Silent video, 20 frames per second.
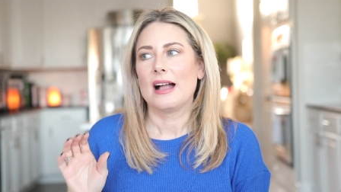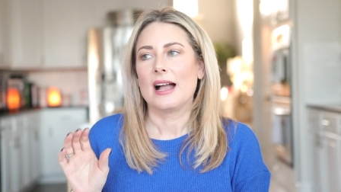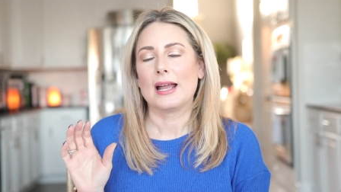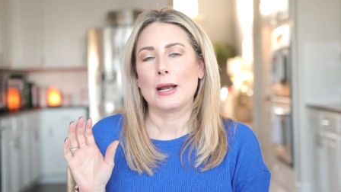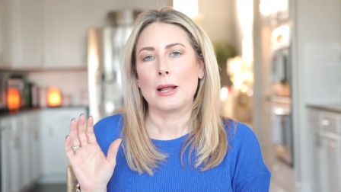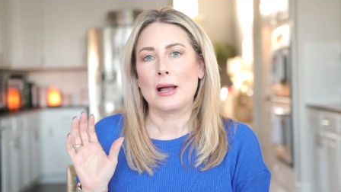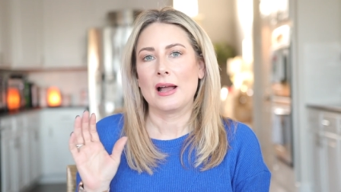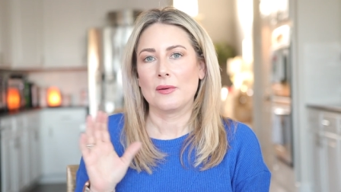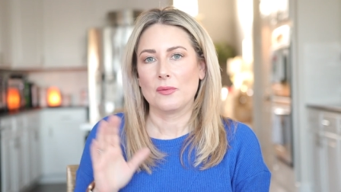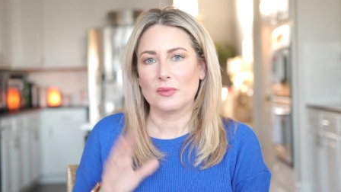
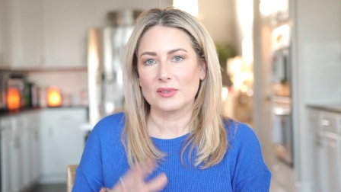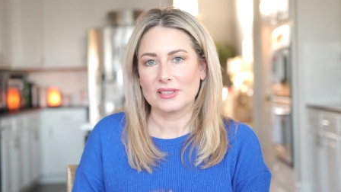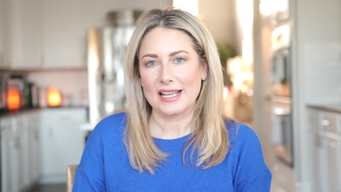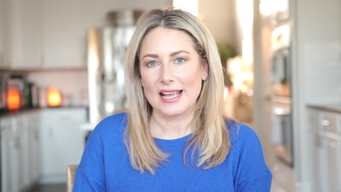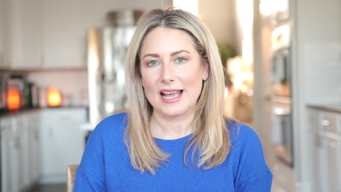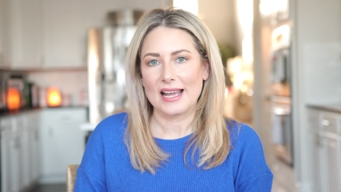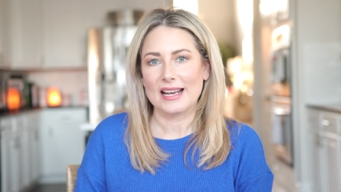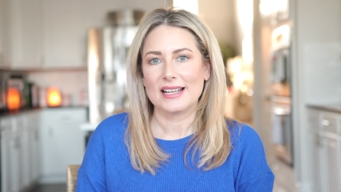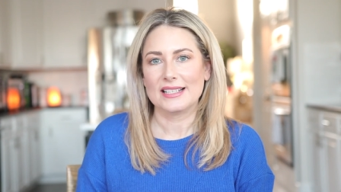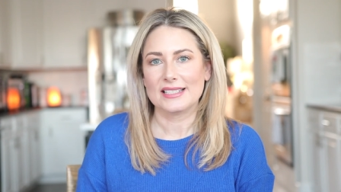And I will
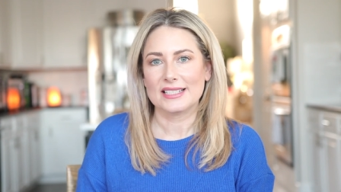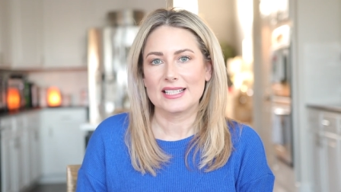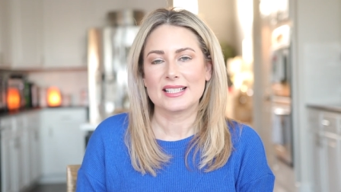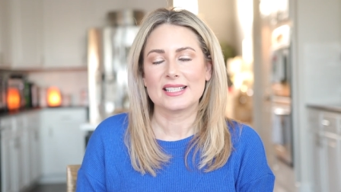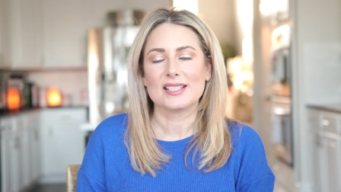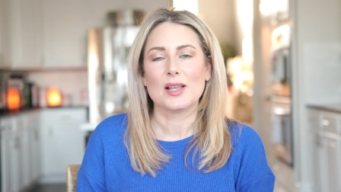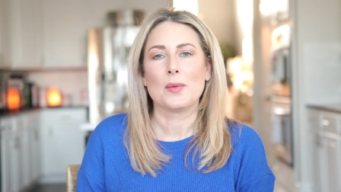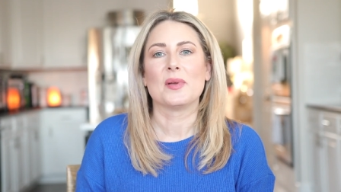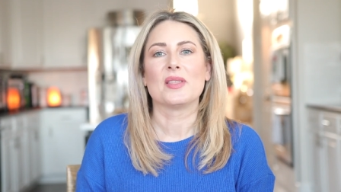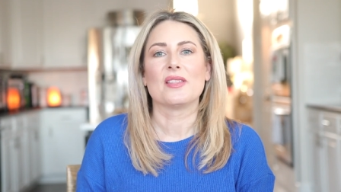get into
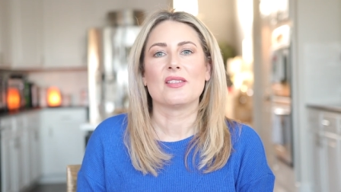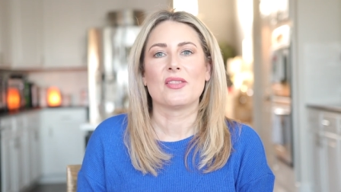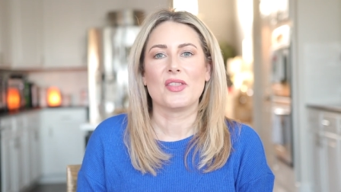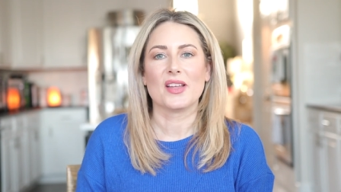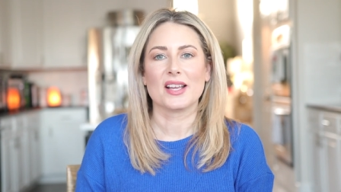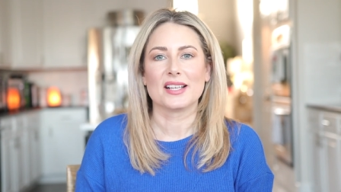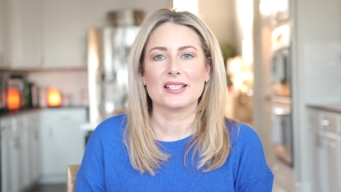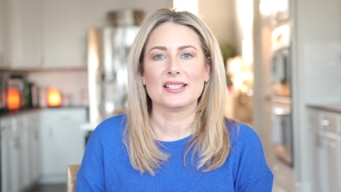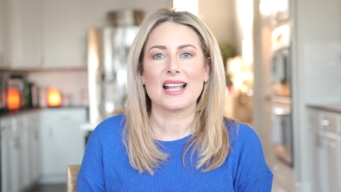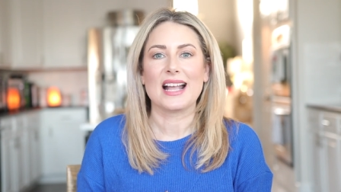some of the
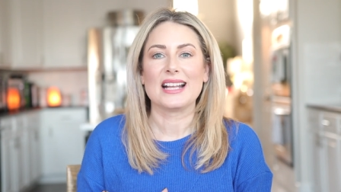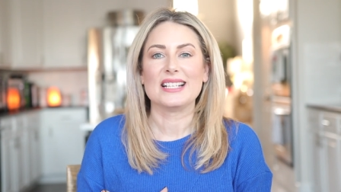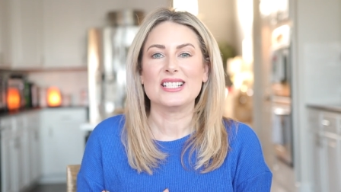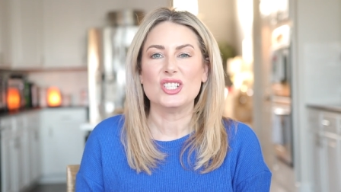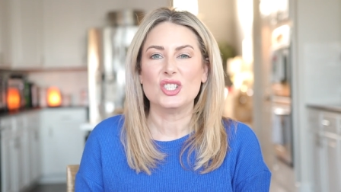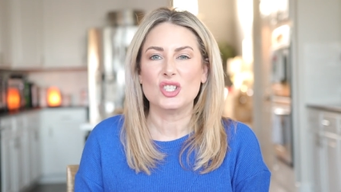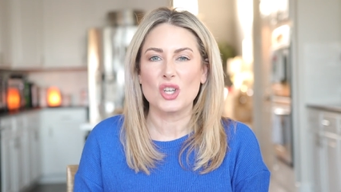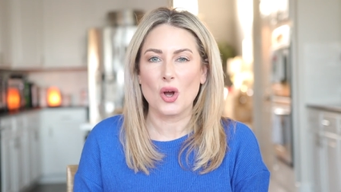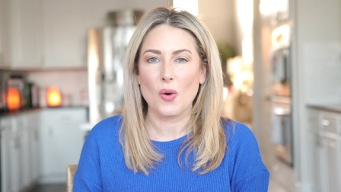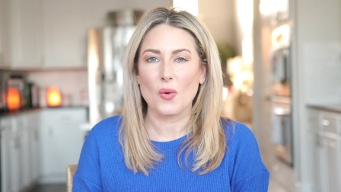things I
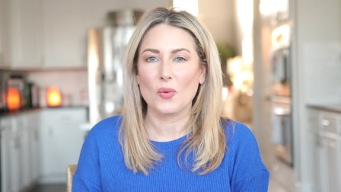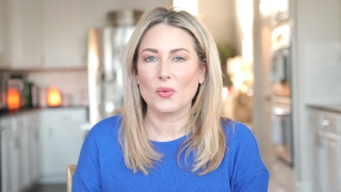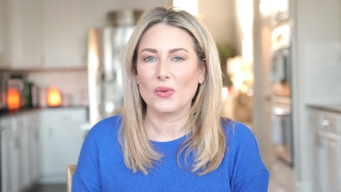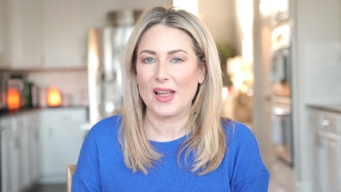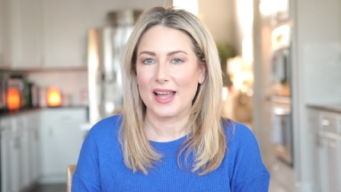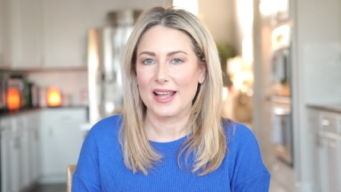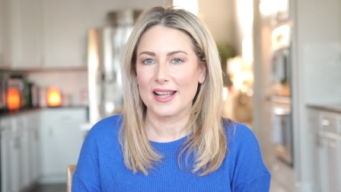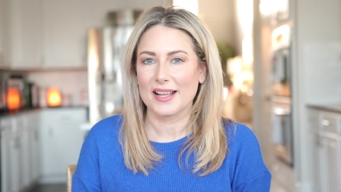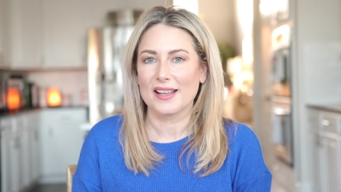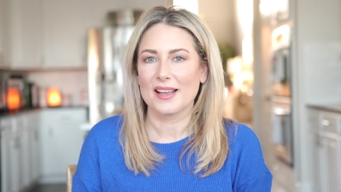don't
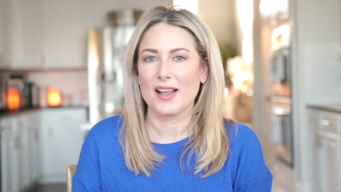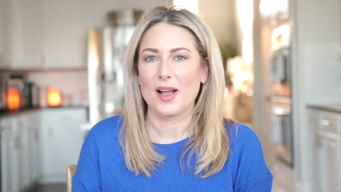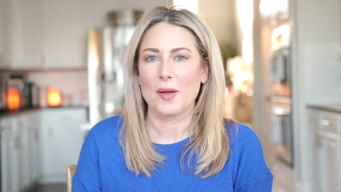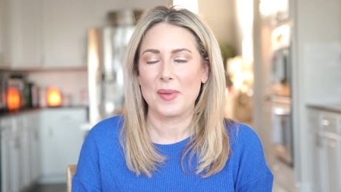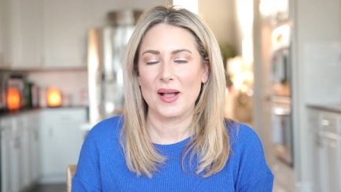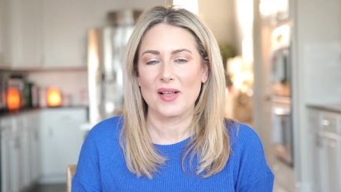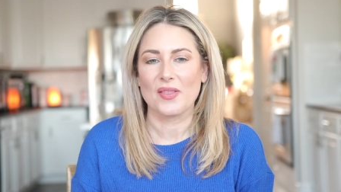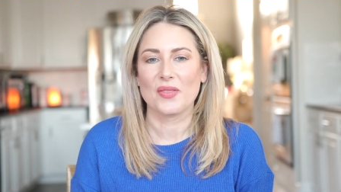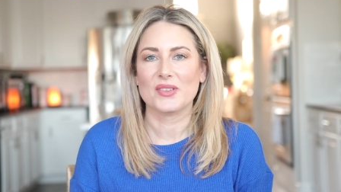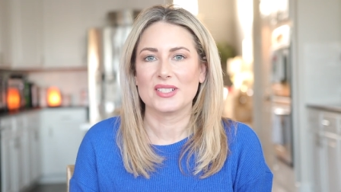like
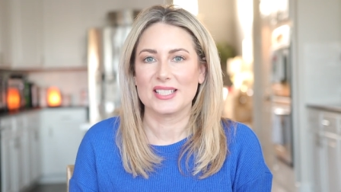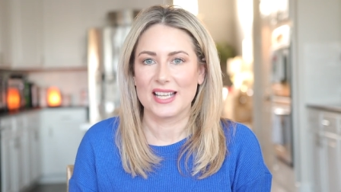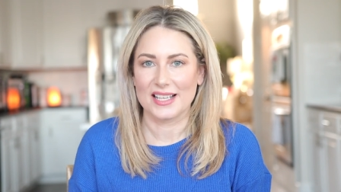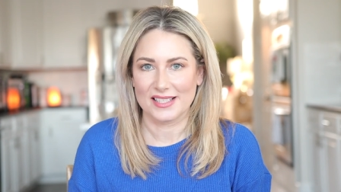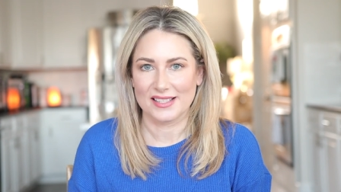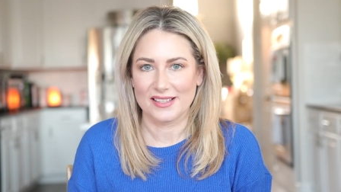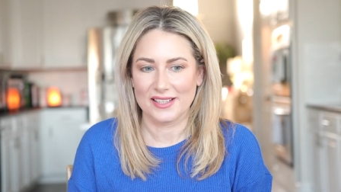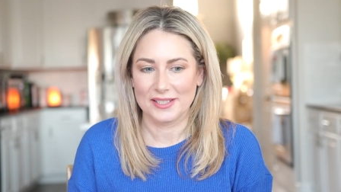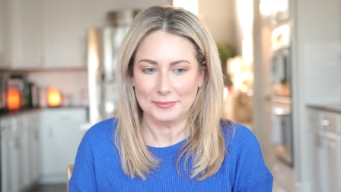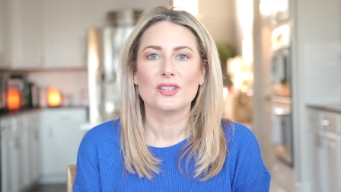about the Tesla.